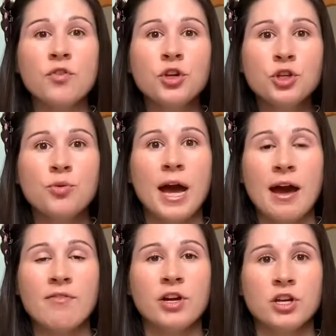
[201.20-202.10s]
you
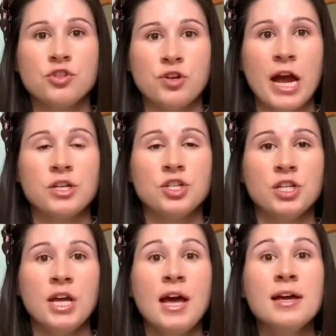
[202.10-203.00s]
have a contraction,
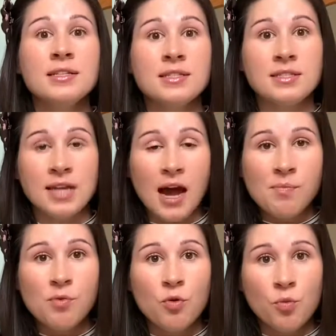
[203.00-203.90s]

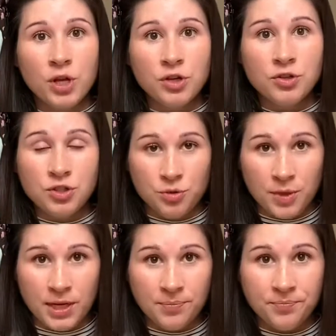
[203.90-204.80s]
stop what you're
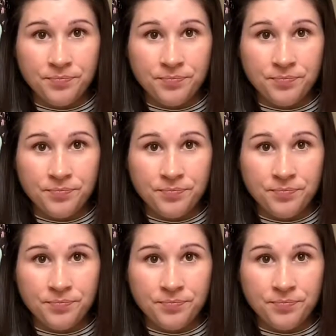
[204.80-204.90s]
doing